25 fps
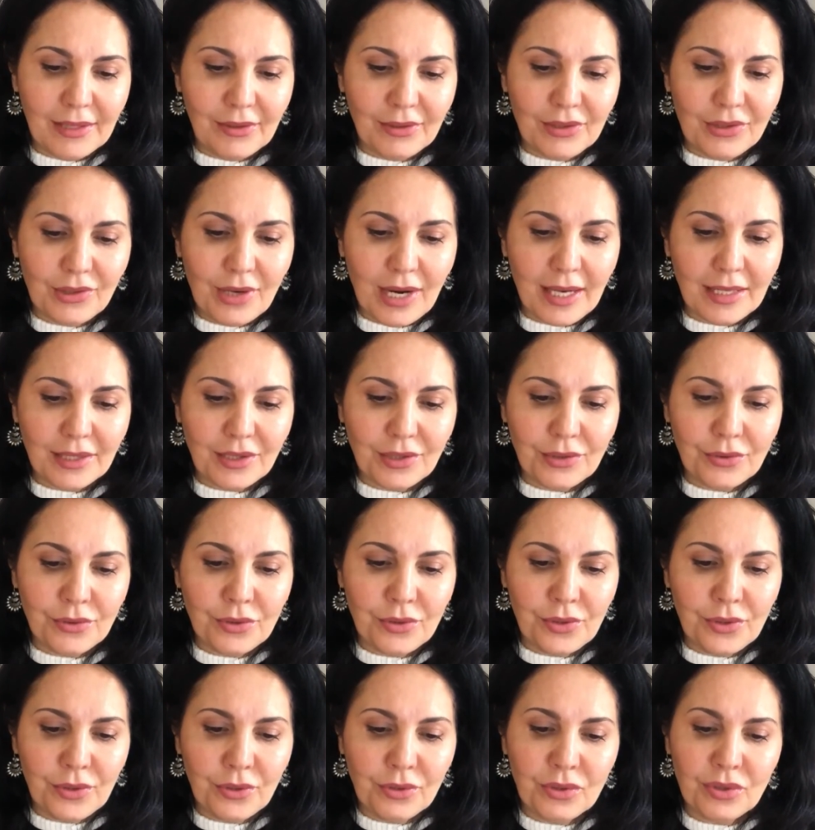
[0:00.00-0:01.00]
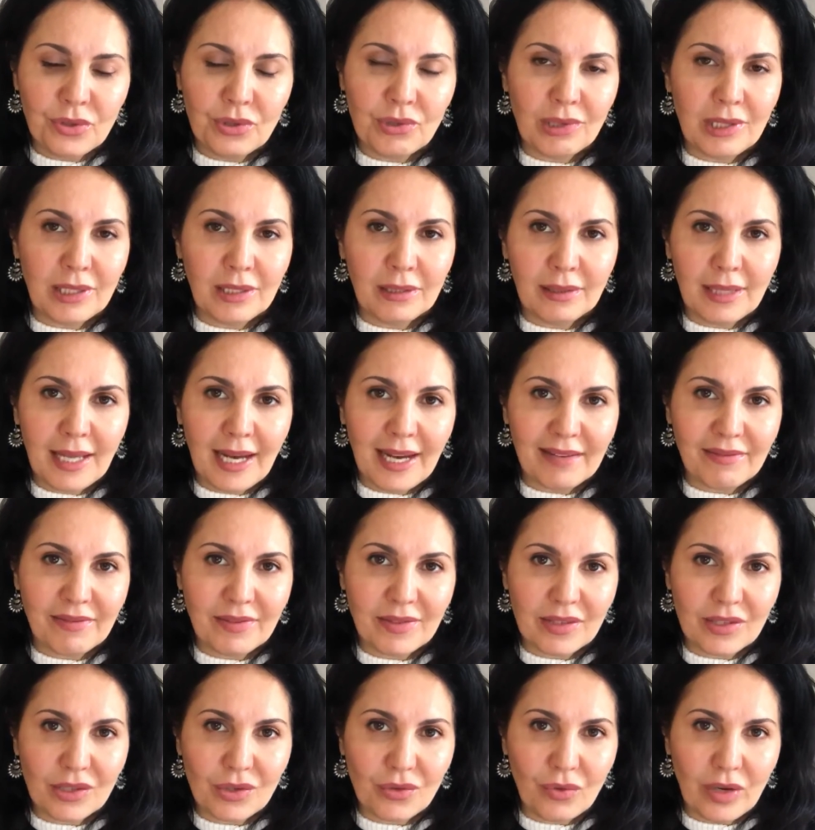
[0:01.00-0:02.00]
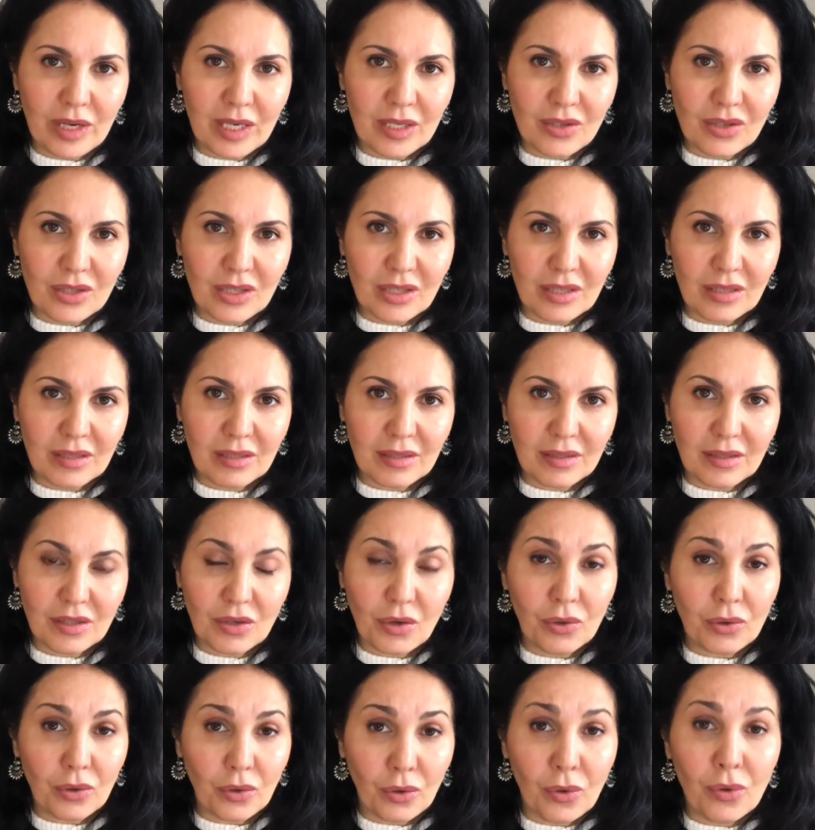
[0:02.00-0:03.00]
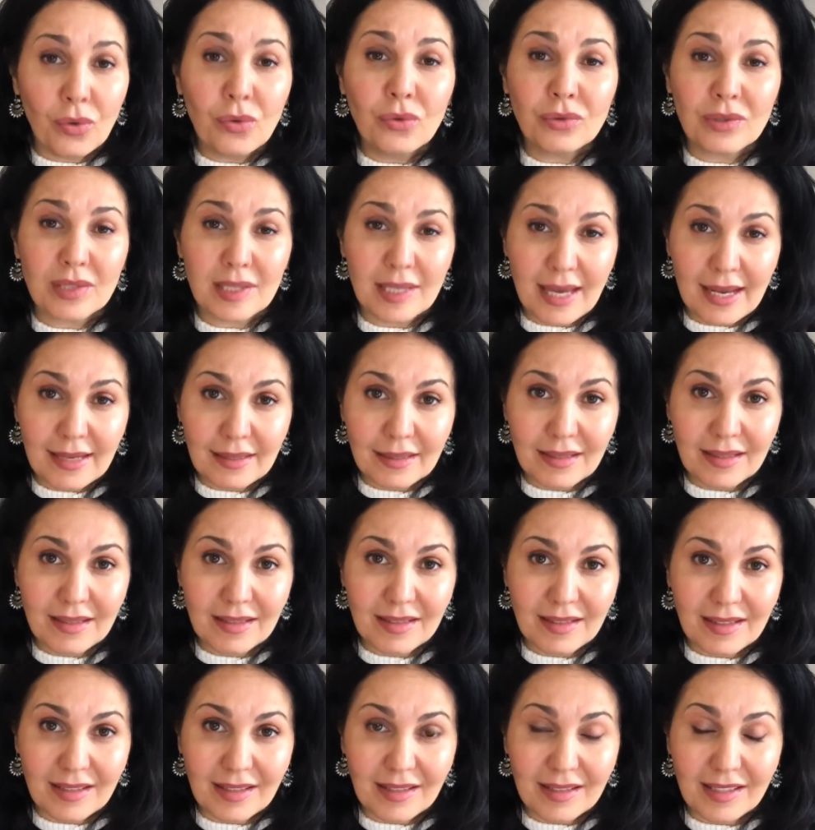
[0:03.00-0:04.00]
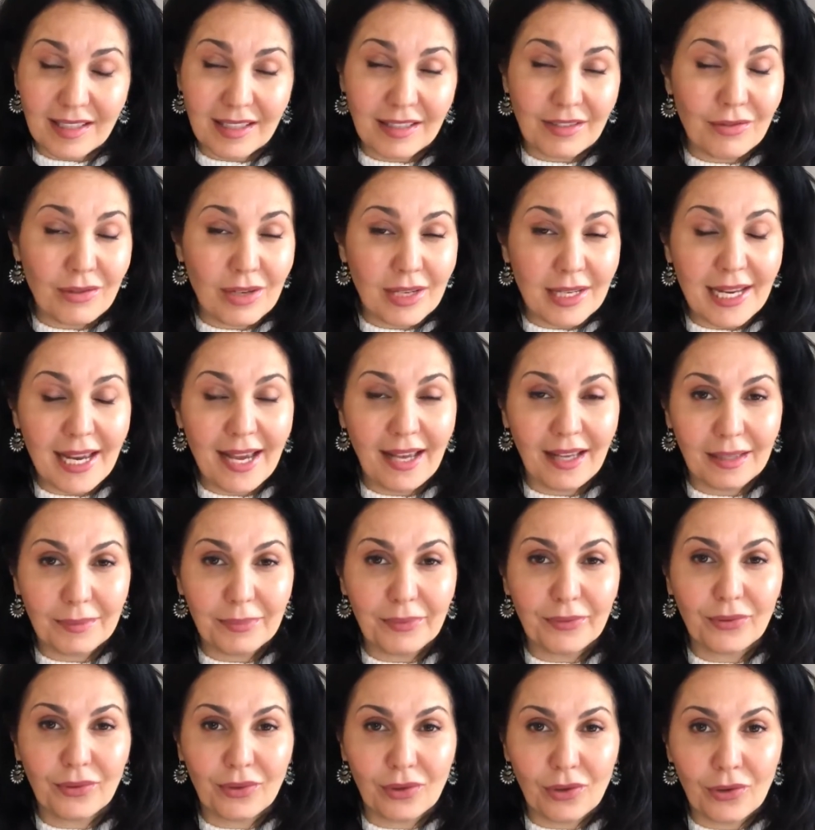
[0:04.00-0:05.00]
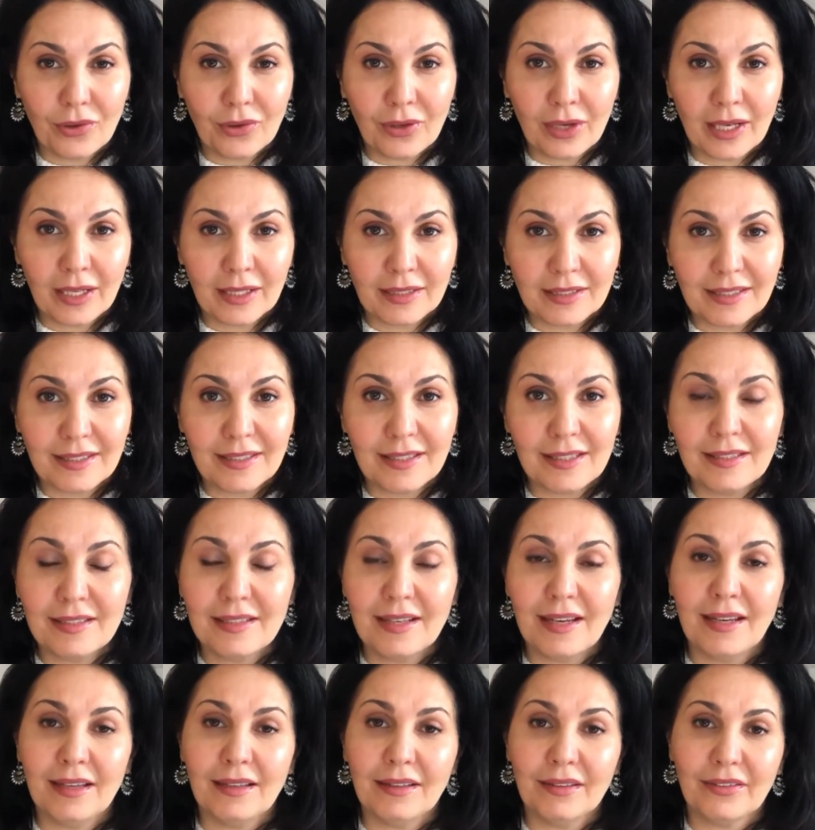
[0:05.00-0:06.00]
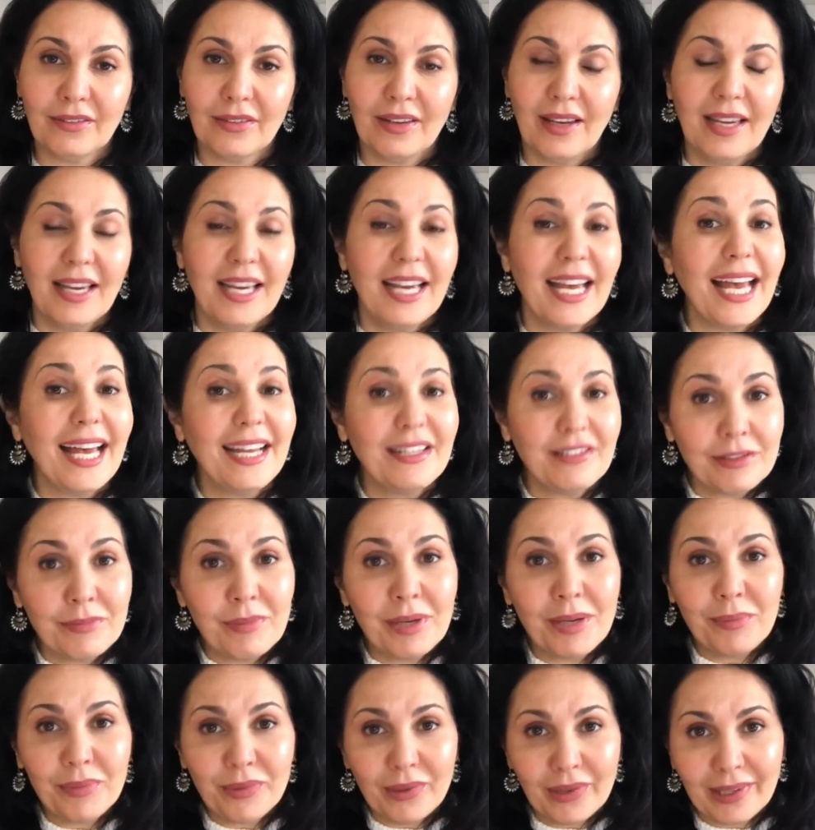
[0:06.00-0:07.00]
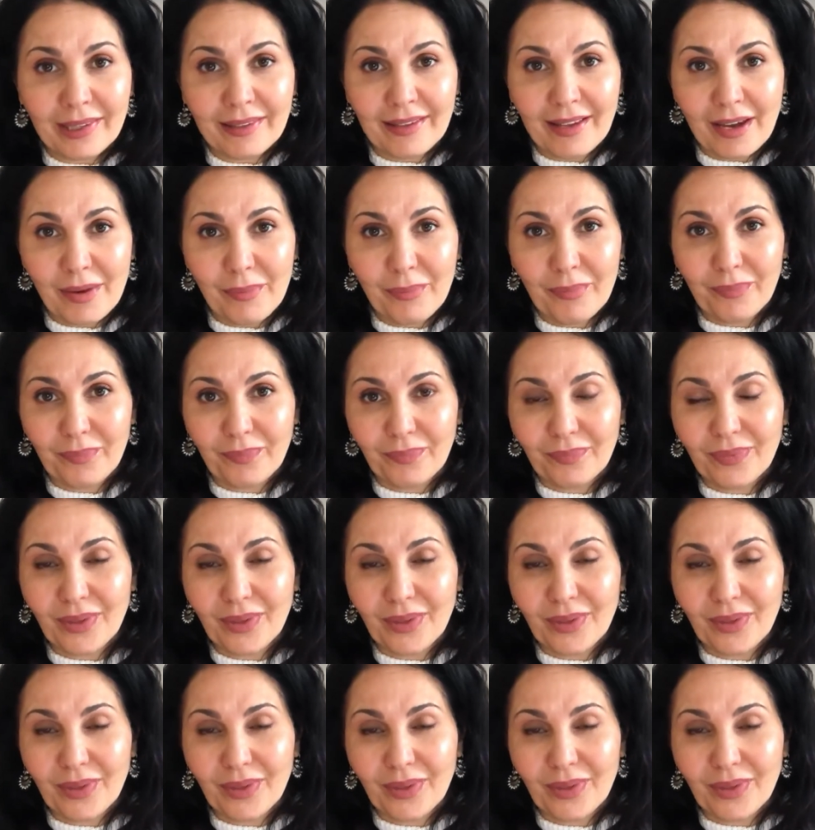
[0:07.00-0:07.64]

try to use real life situations, your own sentences. It really helps learning the details and remembering them.